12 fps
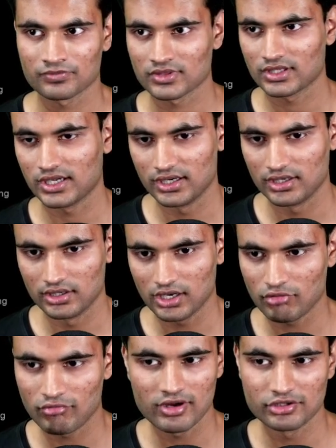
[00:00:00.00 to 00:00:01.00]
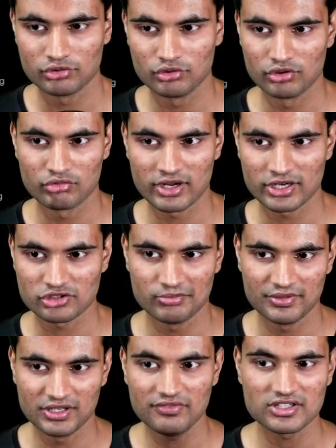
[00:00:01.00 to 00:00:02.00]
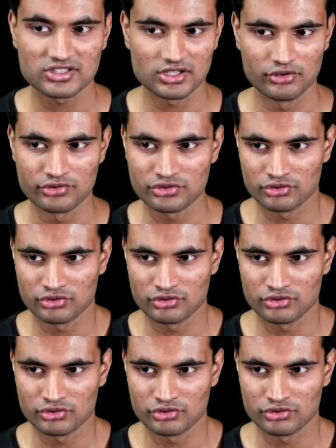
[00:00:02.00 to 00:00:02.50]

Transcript: And how are you going to actually prefetch the routes?